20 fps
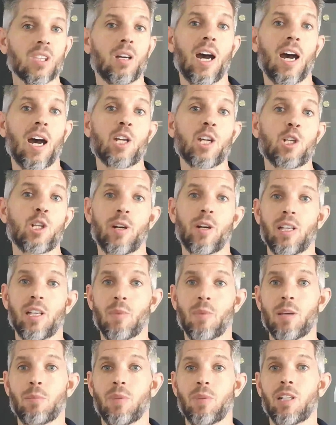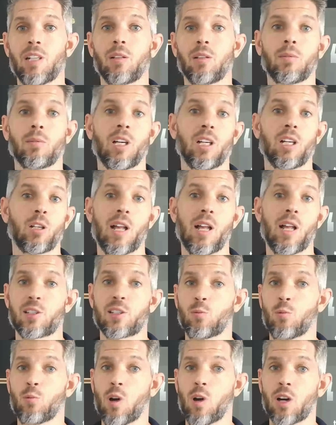hydrating might mean a
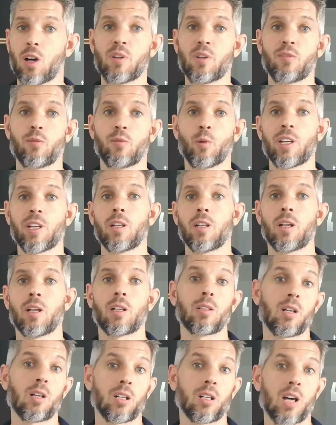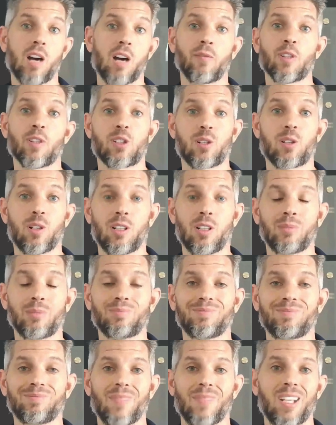glass of water before you get on a long conference
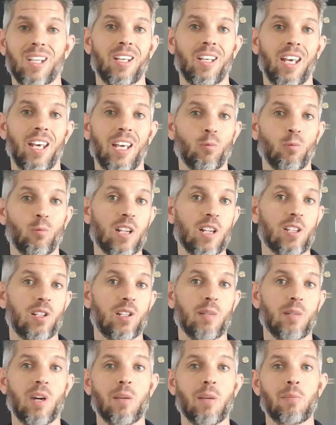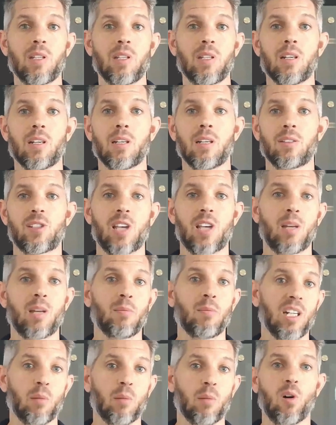call. And resting might be a
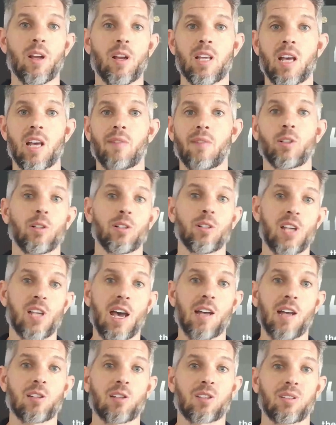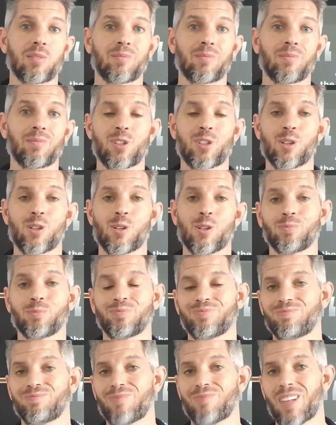10-minute break after a task. So
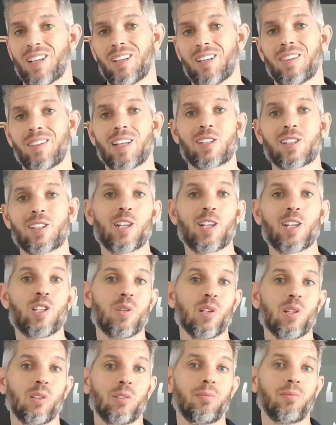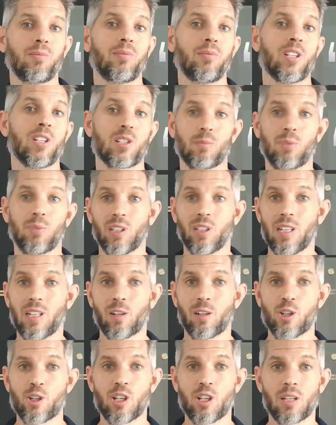that's how you build disciplined
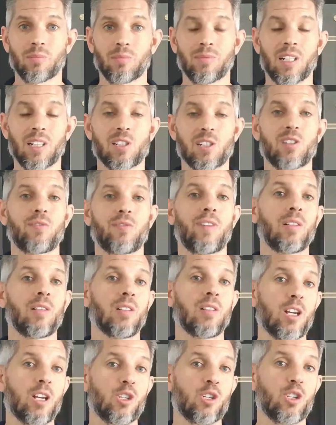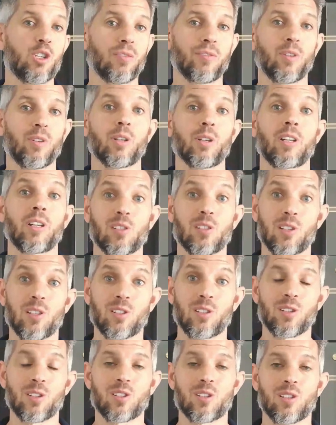energy. It's the foundation for a
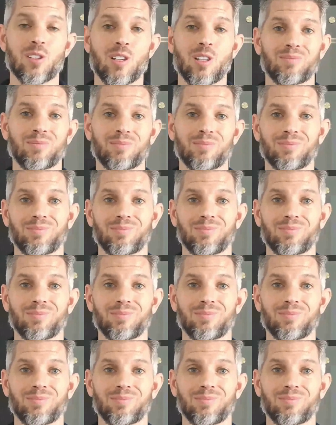consistency.